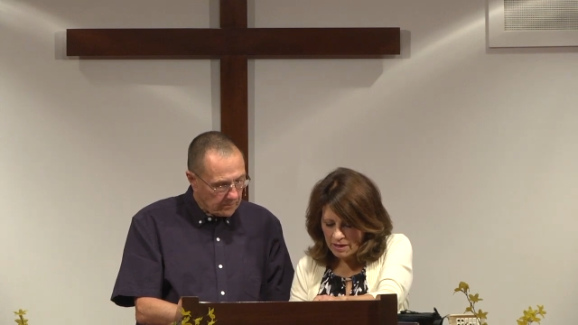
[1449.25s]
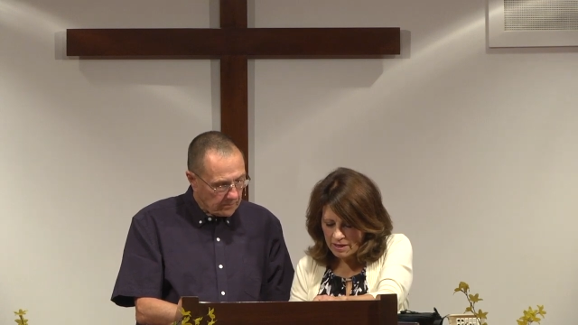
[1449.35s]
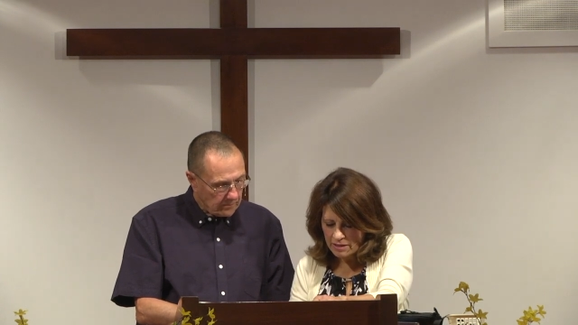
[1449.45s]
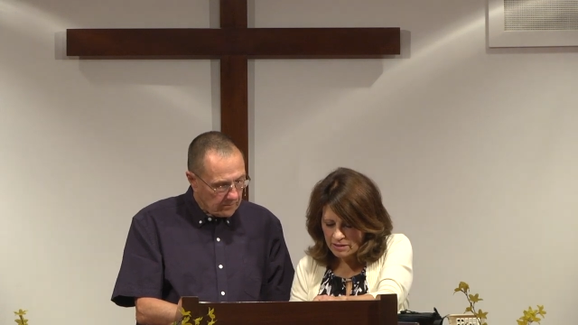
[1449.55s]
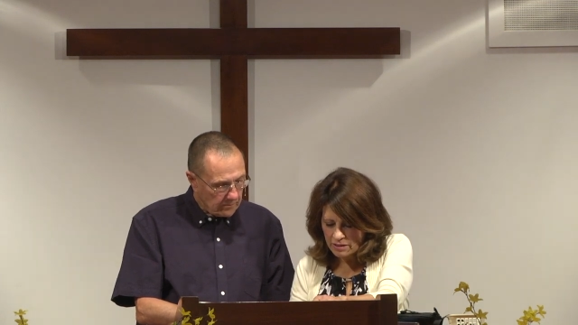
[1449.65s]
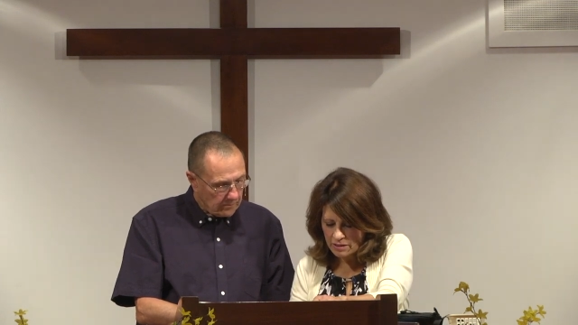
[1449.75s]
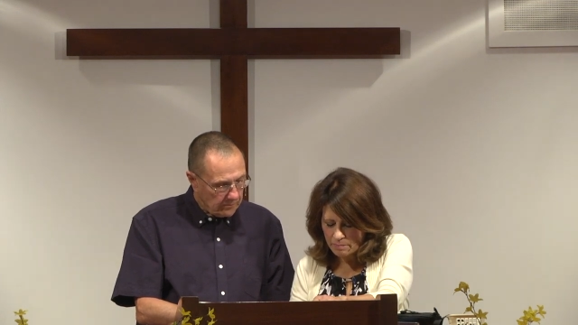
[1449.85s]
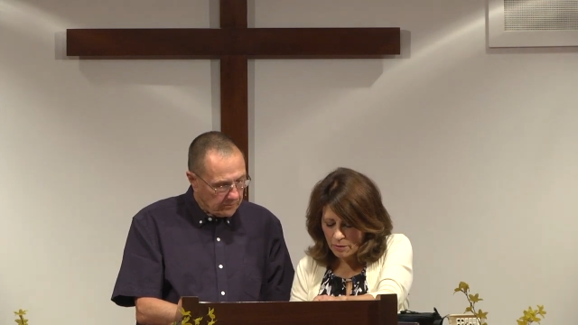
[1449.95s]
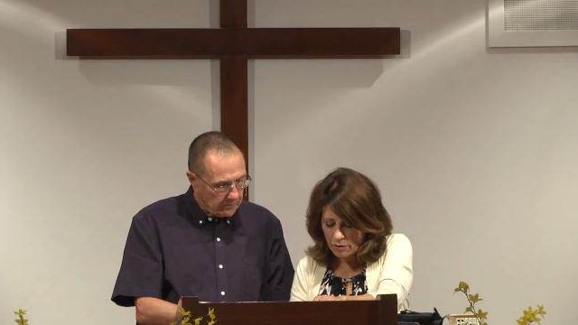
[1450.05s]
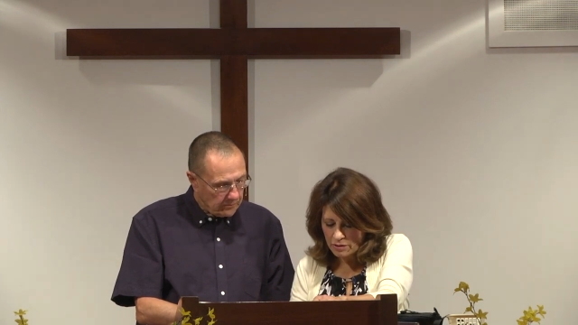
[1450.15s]
Speaker 1: He is
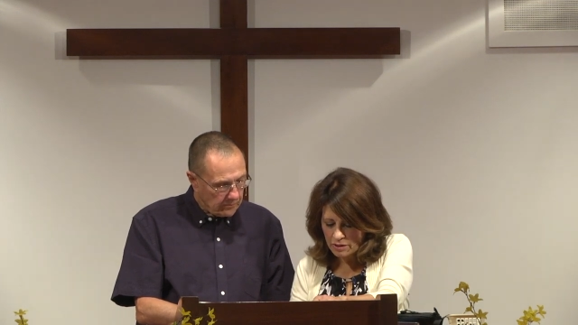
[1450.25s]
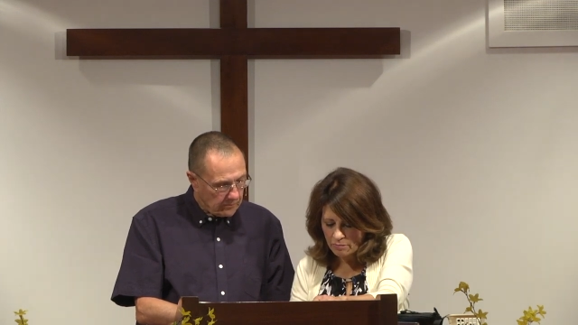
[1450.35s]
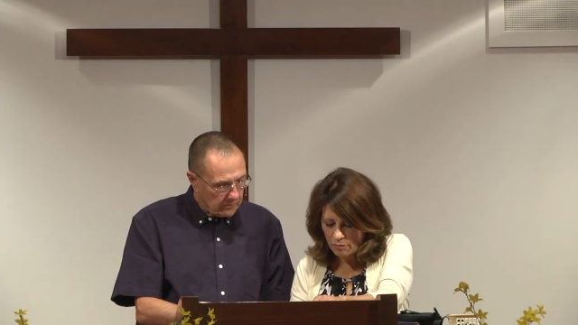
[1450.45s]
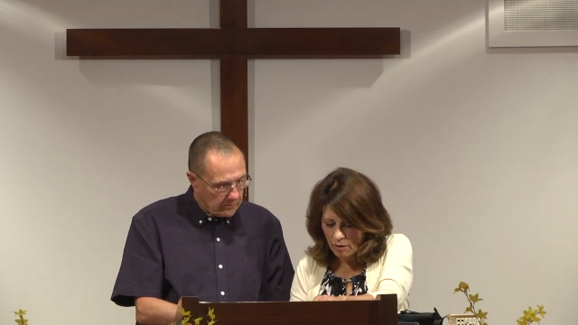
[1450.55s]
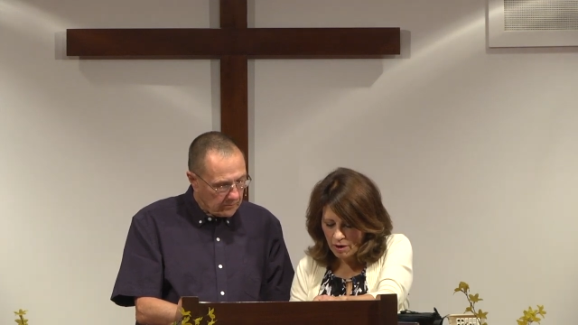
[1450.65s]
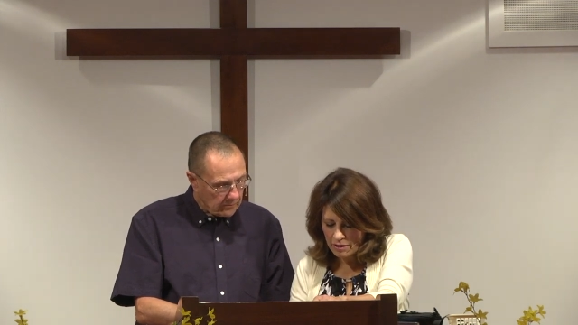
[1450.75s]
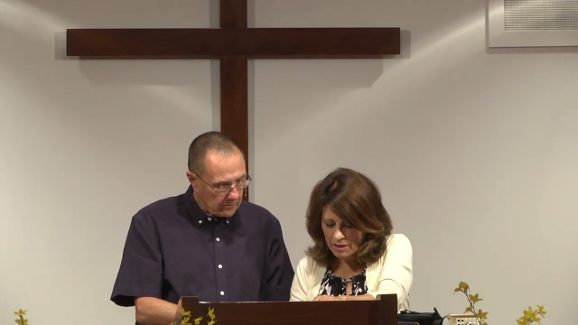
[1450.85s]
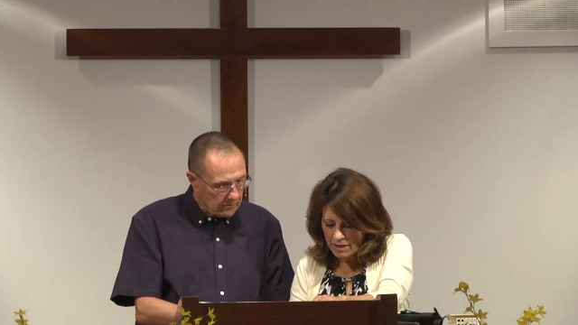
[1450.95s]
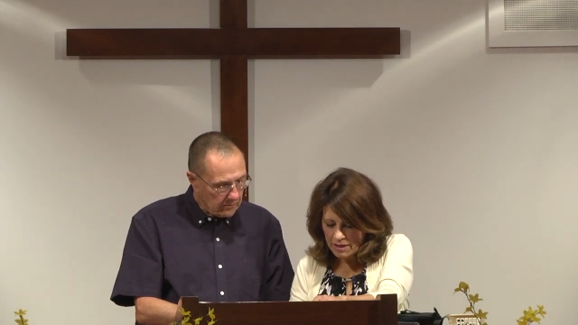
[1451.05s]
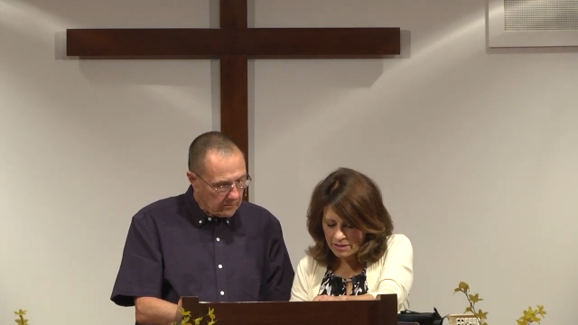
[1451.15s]
dispersed abroad.
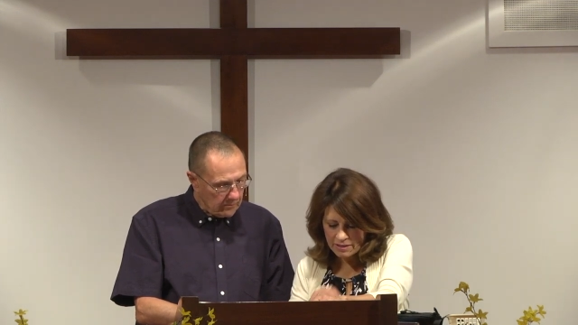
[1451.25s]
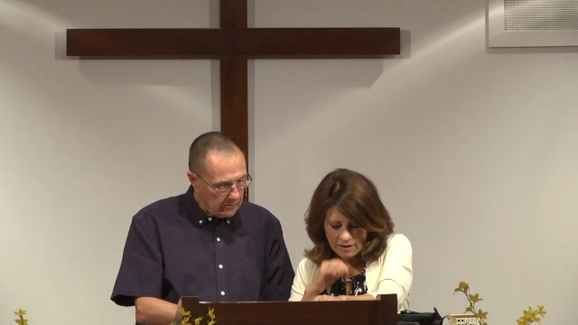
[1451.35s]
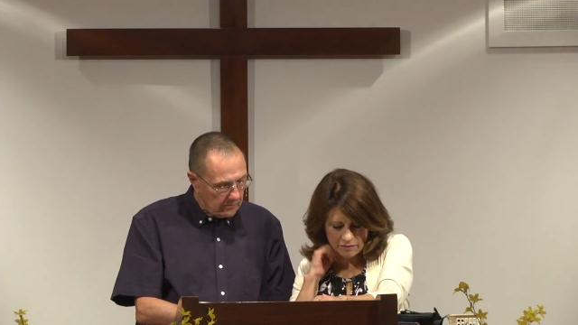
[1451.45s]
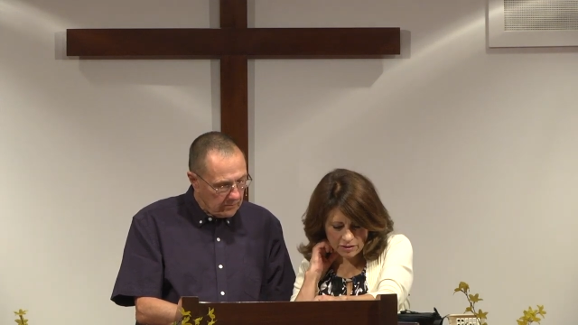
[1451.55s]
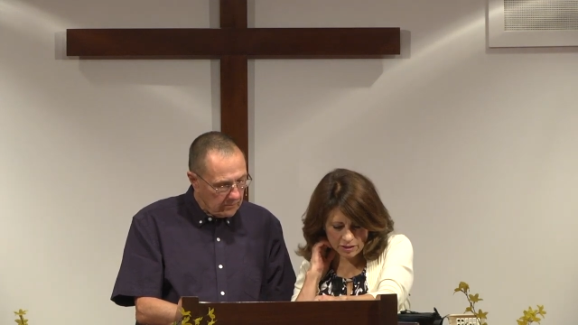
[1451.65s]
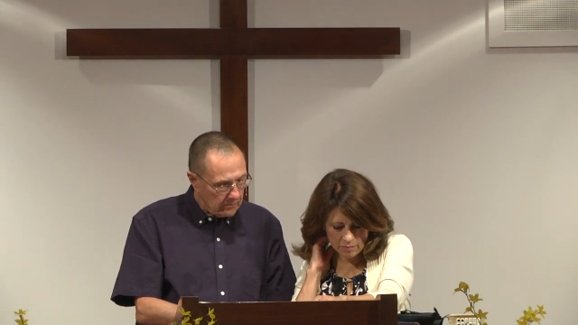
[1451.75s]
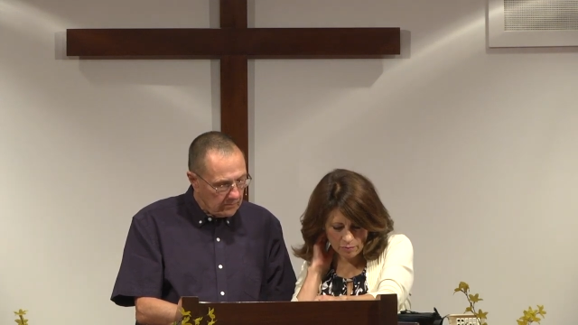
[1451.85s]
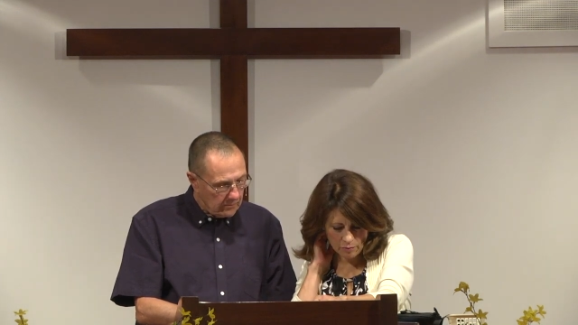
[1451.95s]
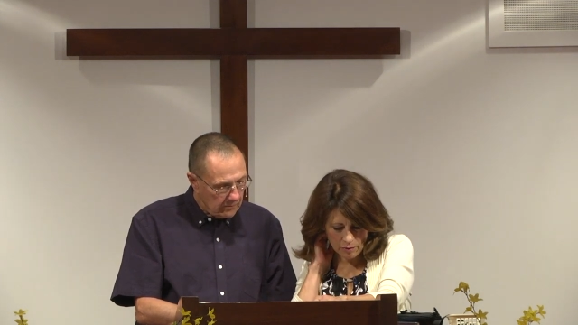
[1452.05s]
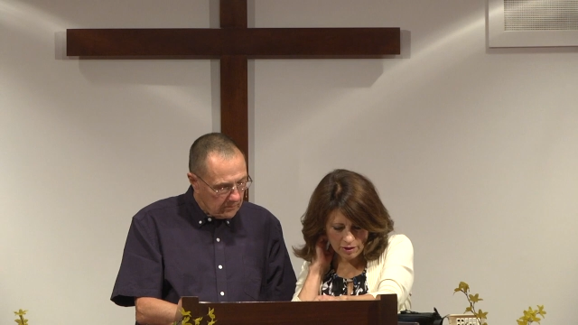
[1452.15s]
He is given to the
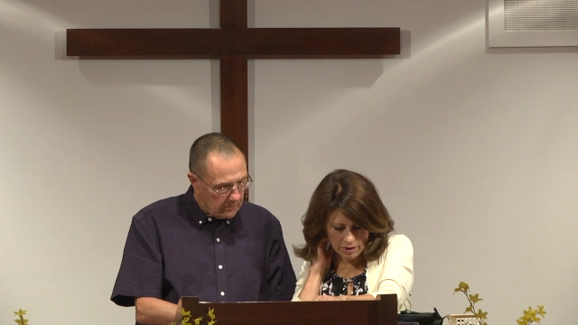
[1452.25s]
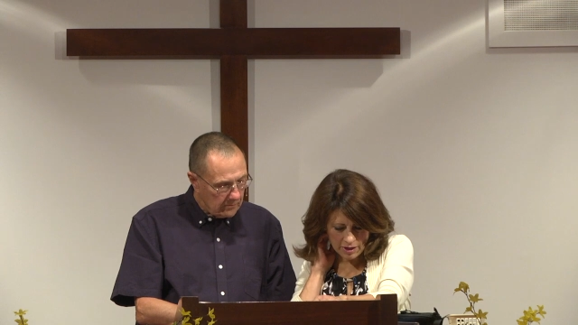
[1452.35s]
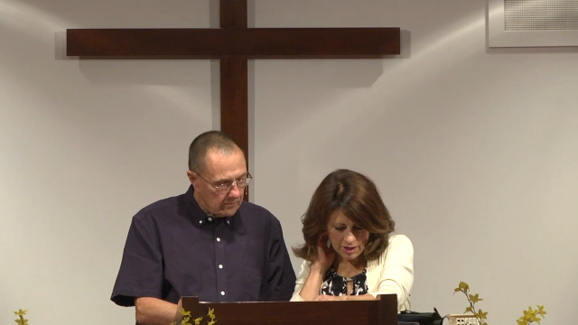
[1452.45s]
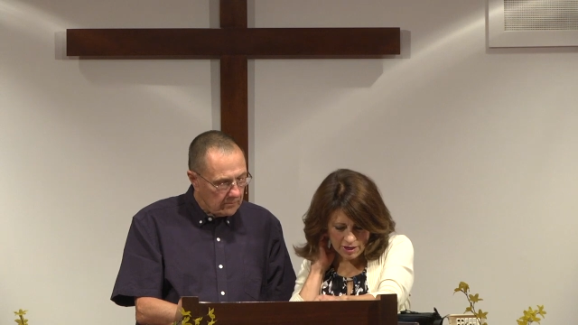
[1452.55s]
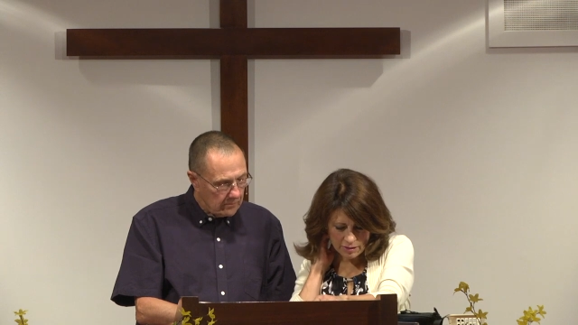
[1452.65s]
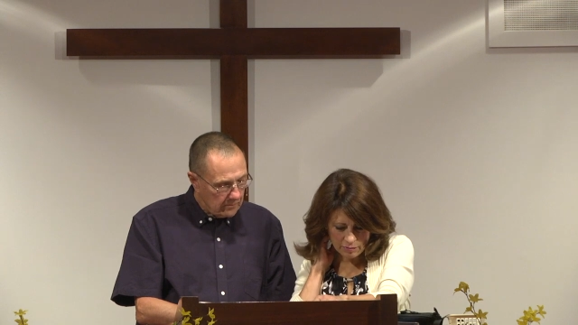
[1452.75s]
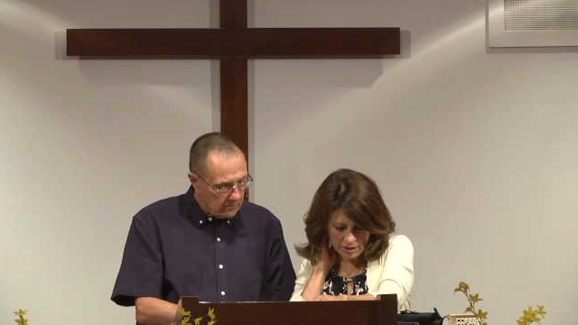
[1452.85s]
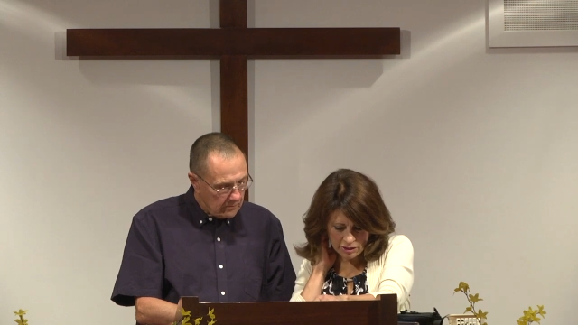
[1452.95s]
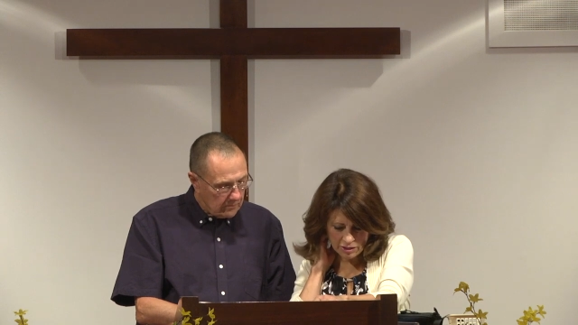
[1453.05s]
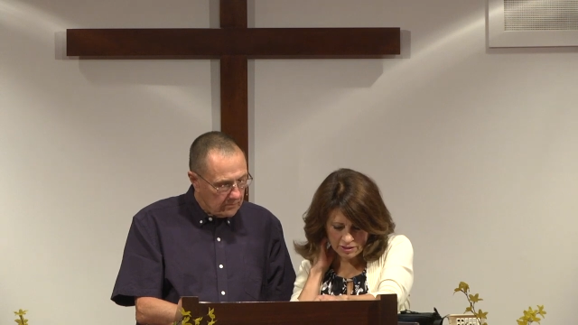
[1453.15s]
poor. His
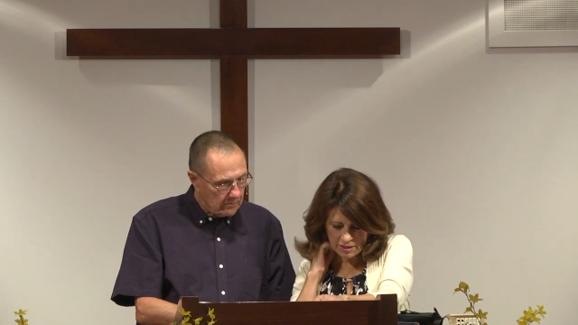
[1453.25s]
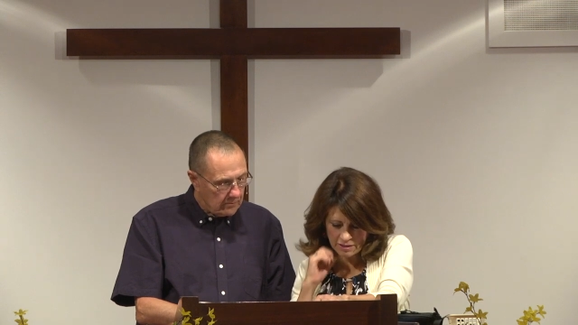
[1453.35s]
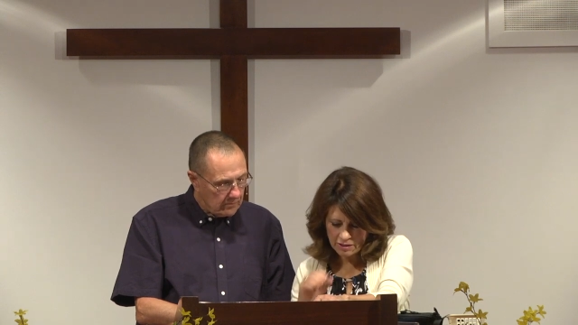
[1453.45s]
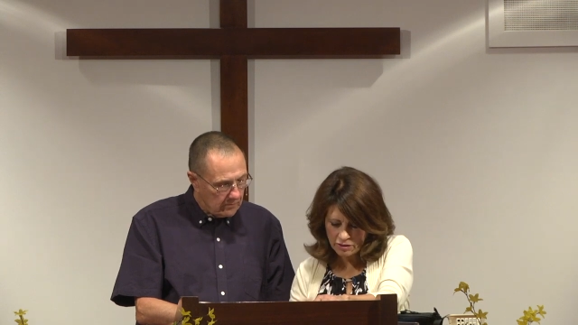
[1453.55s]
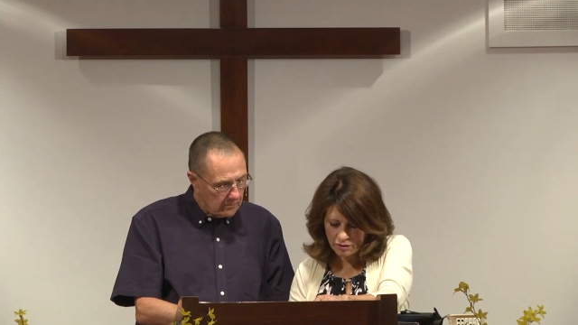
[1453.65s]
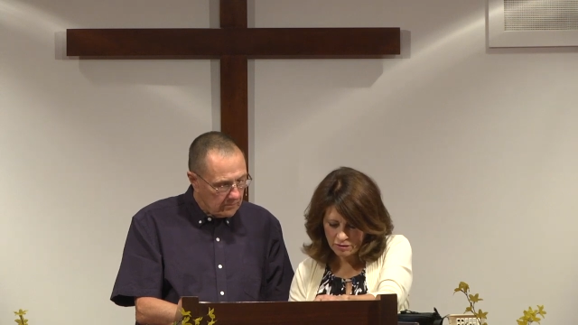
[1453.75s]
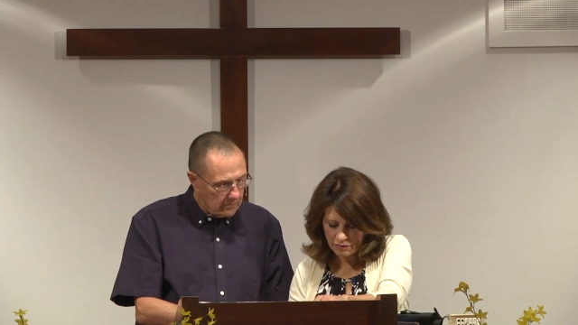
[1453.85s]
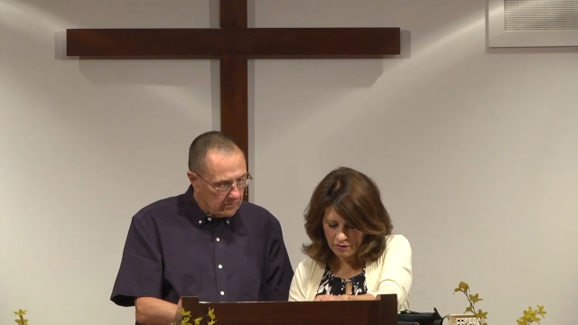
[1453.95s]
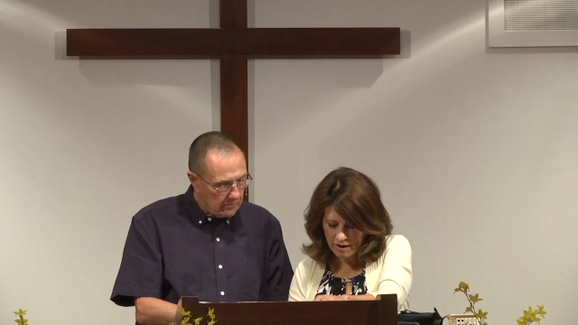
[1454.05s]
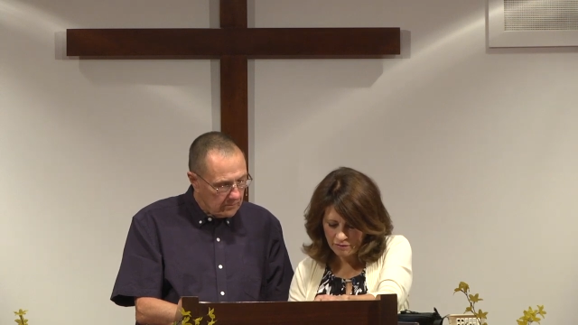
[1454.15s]
righteousness
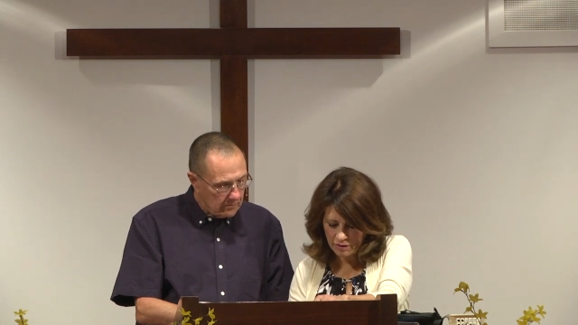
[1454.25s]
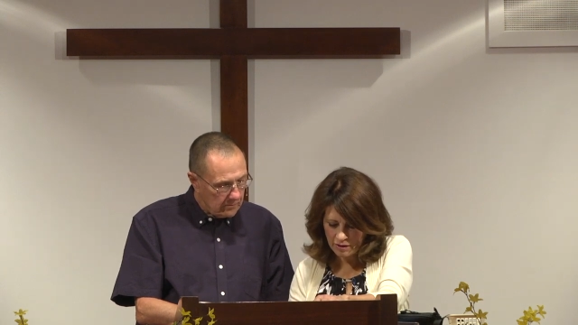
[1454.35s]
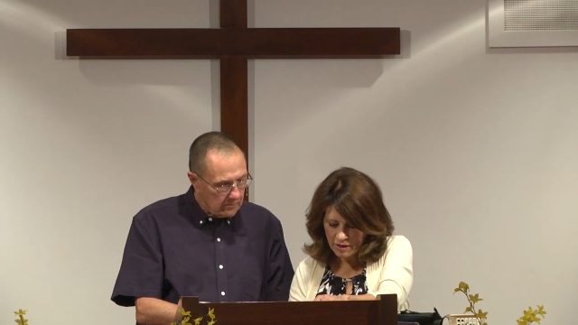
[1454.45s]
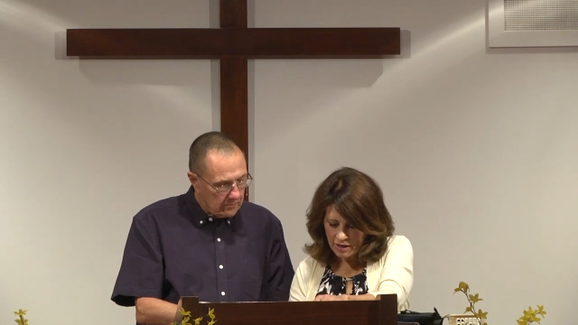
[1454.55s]
endures forever.